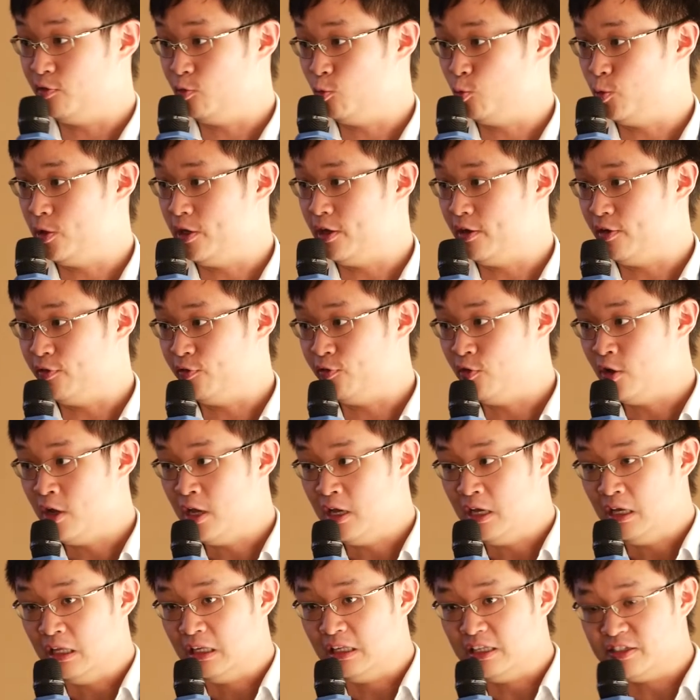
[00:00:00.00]
We have
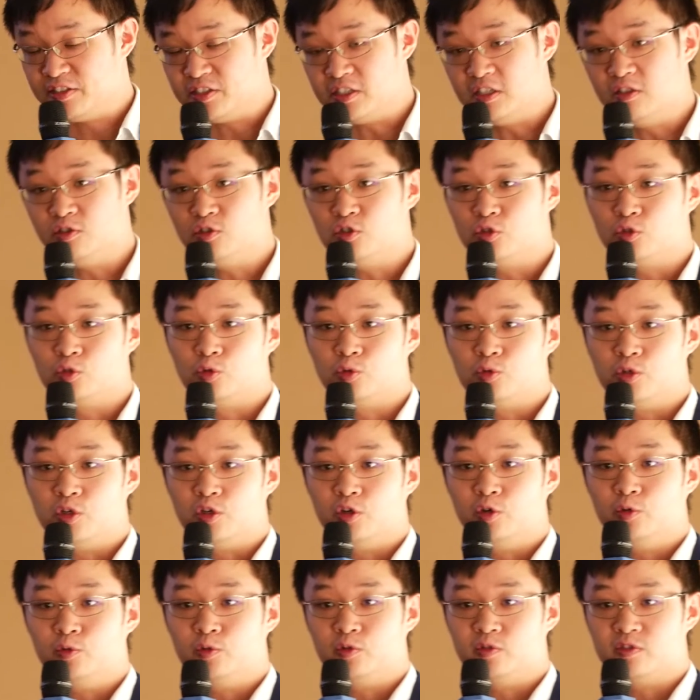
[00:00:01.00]
listened to
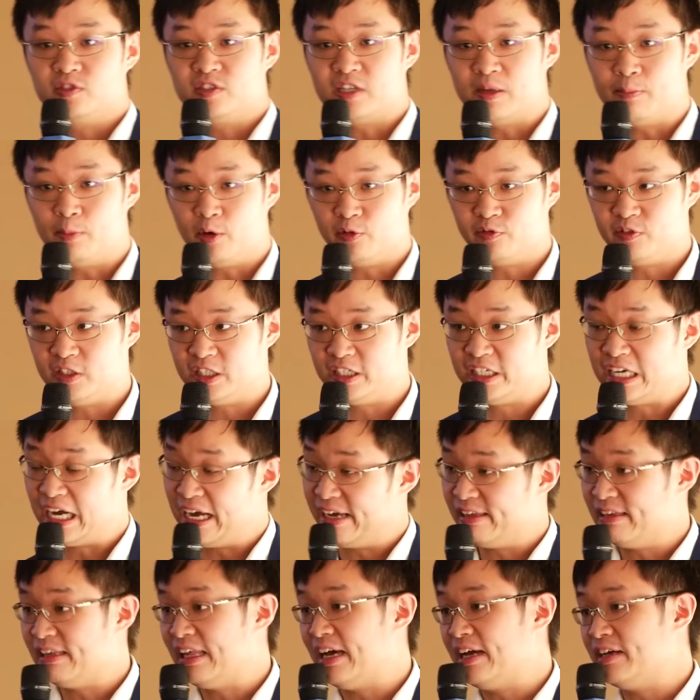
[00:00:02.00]
some of the
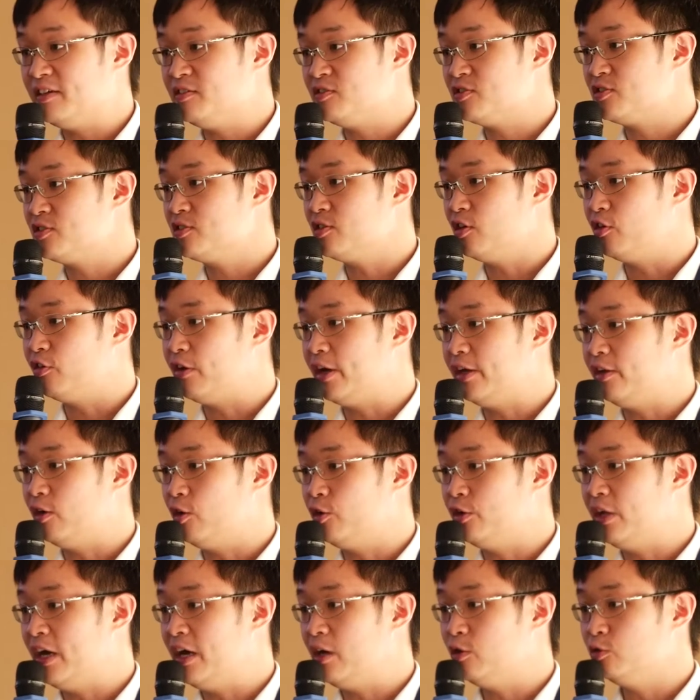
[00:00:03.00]
guidelines, all right, on
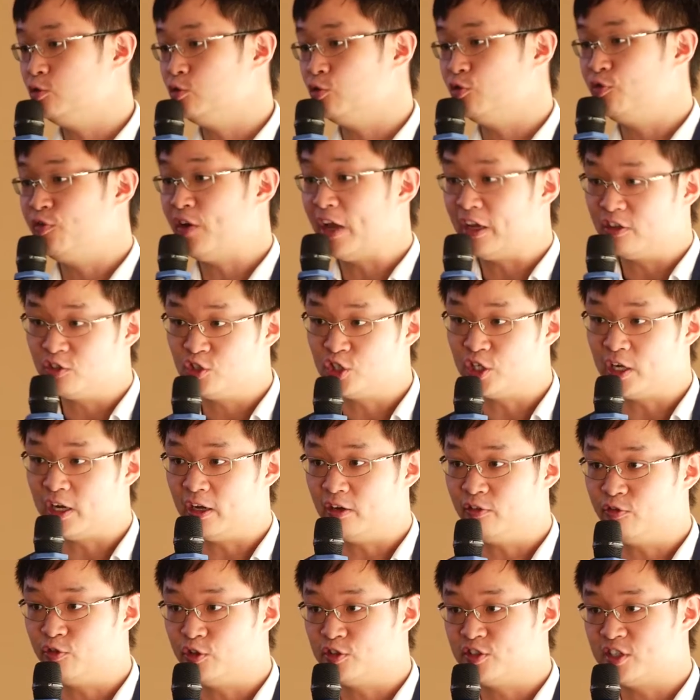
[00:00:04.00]
how to fact check,
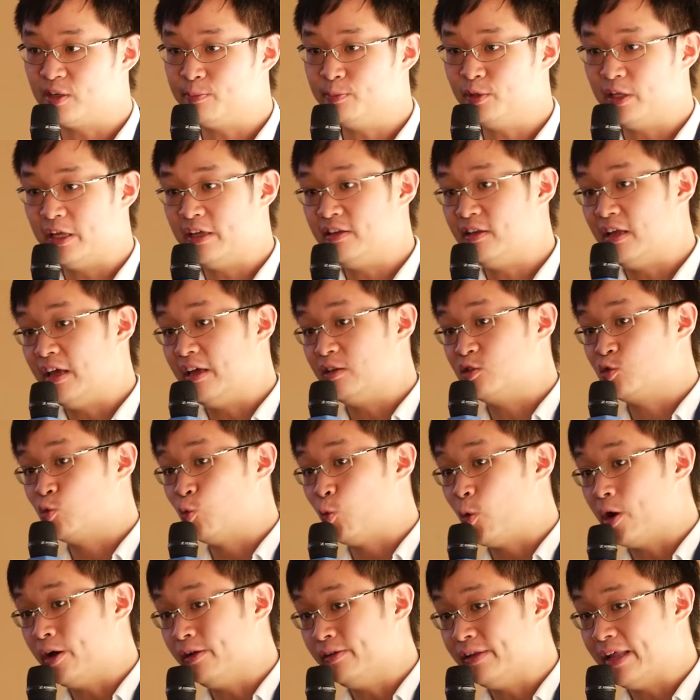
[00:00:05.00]
for example, and as
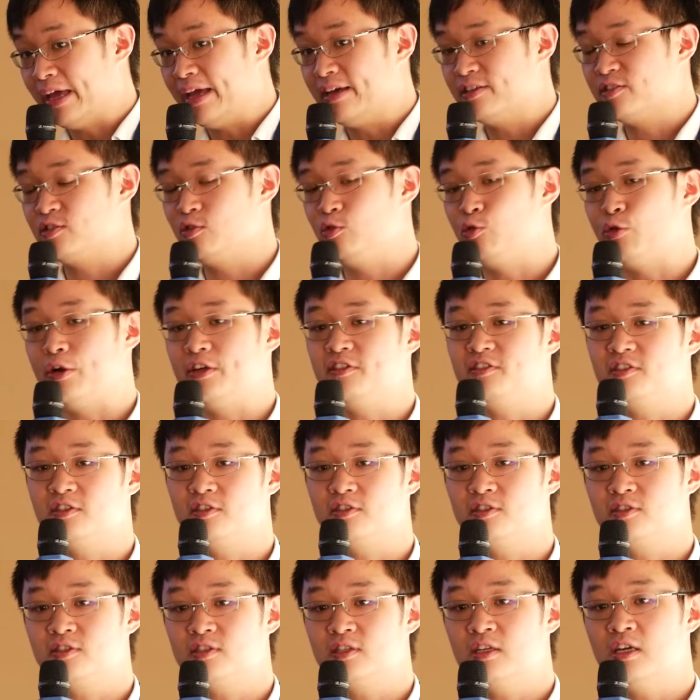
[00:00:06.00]
well as
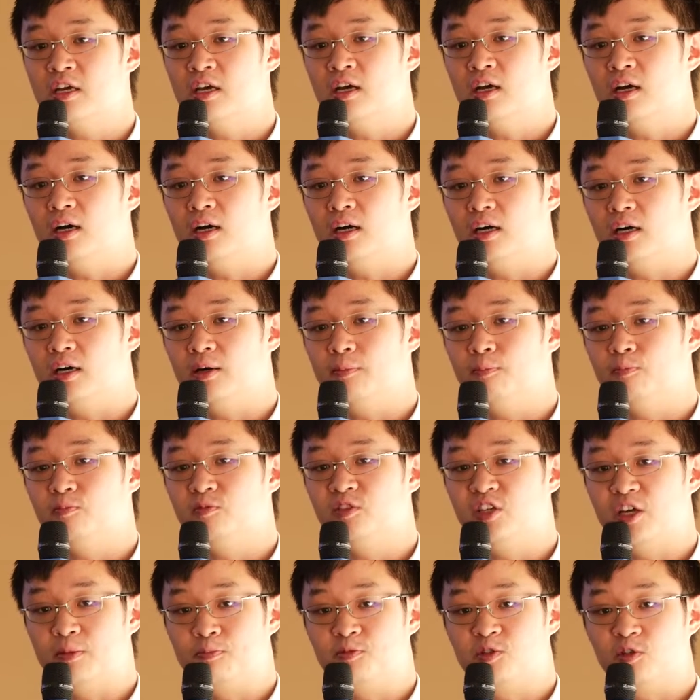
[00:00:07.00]
Grace's
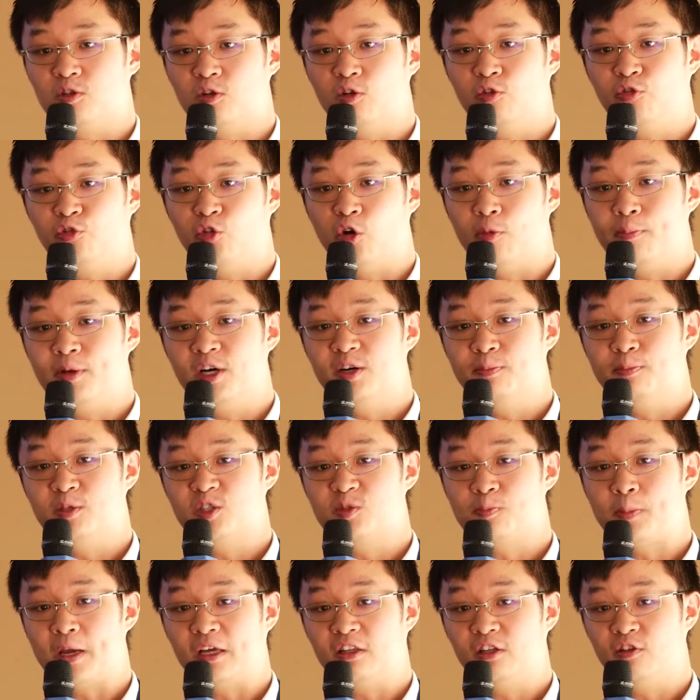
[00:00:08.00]
tips, from her
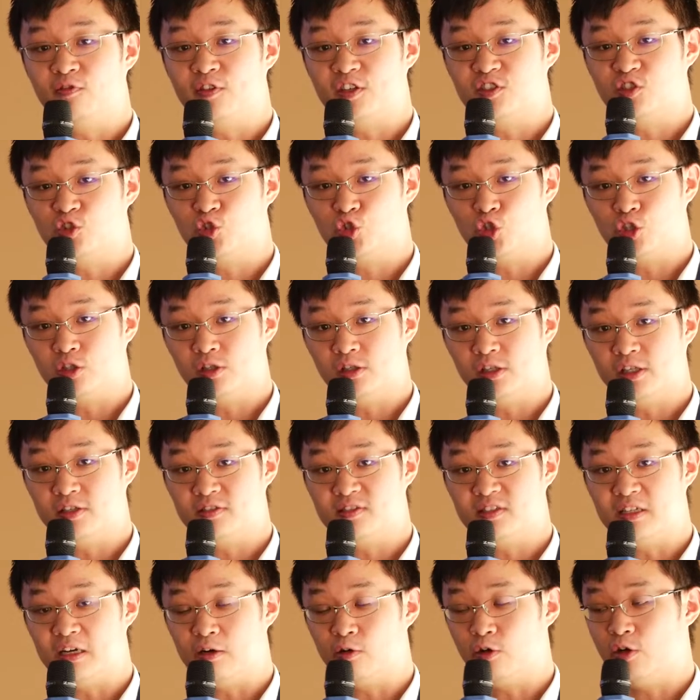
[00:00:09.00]
perspective as a journalist.
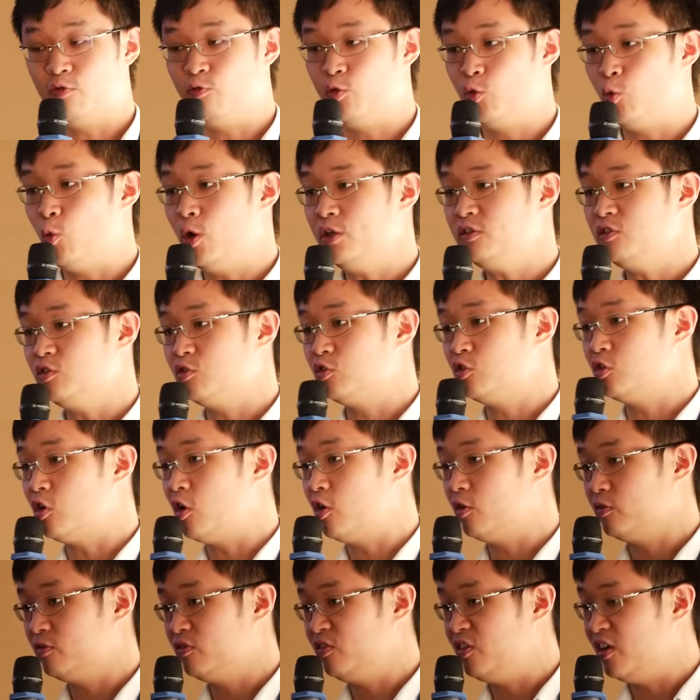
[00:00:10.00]
Now, if we want
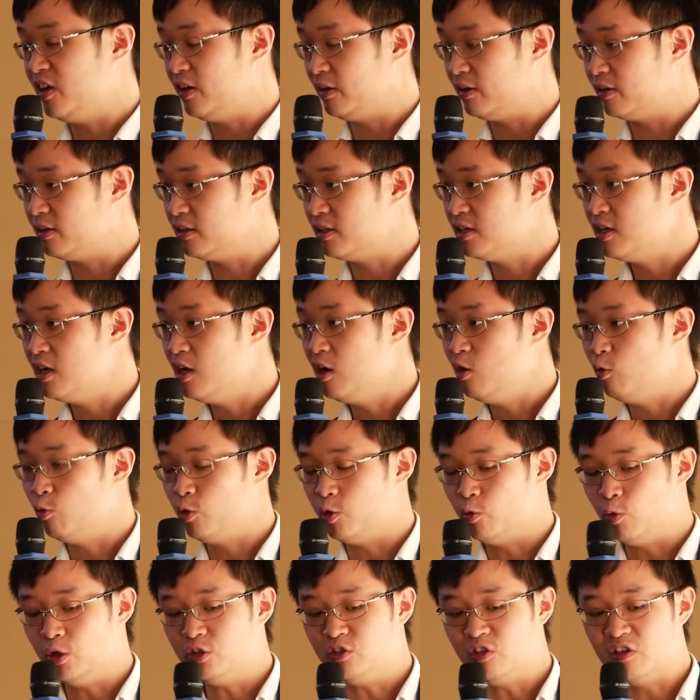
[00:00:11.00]
to we
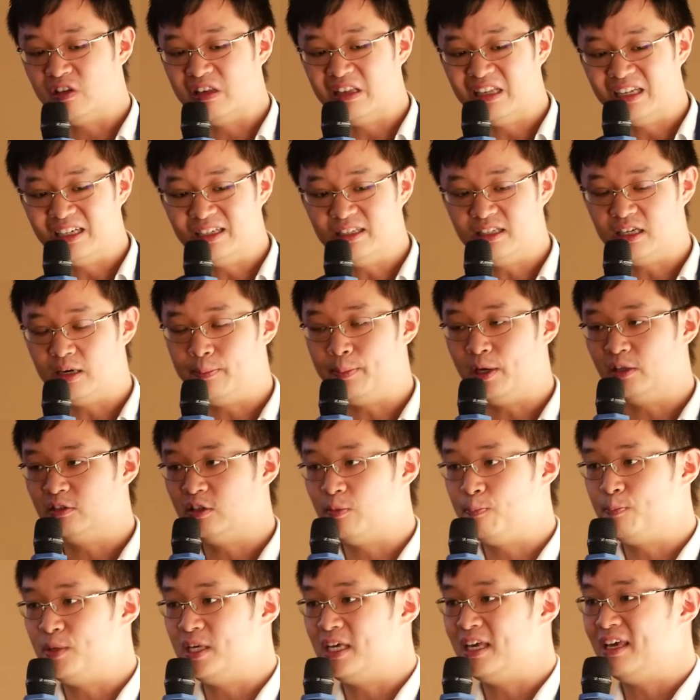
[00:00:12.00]
want to learn about the
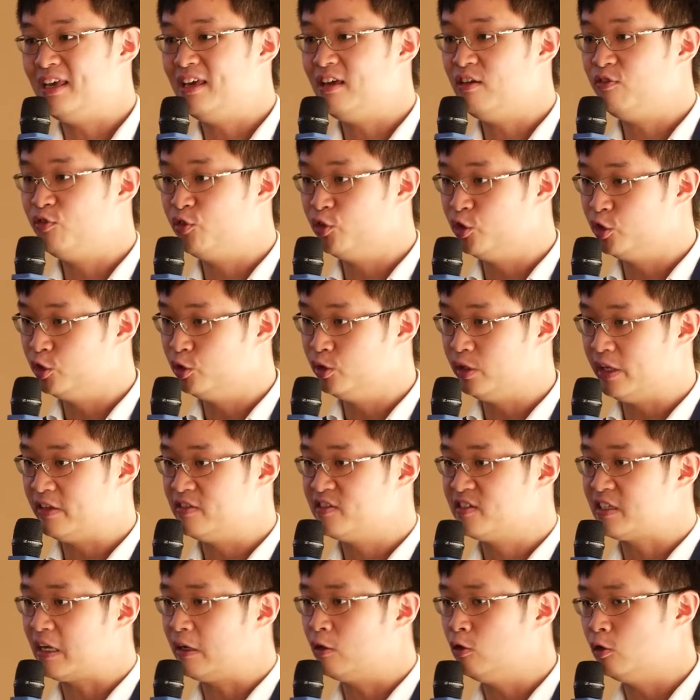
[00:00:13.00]
behavioral and
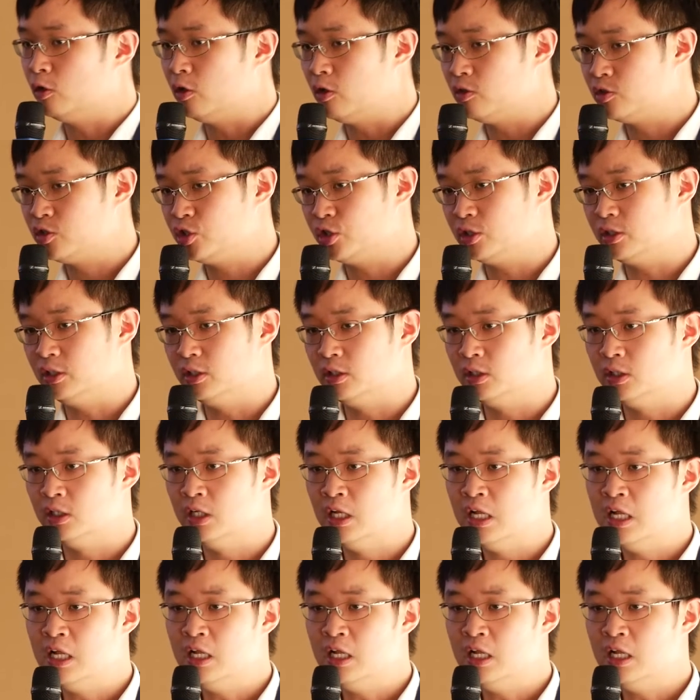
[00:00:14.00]
psychological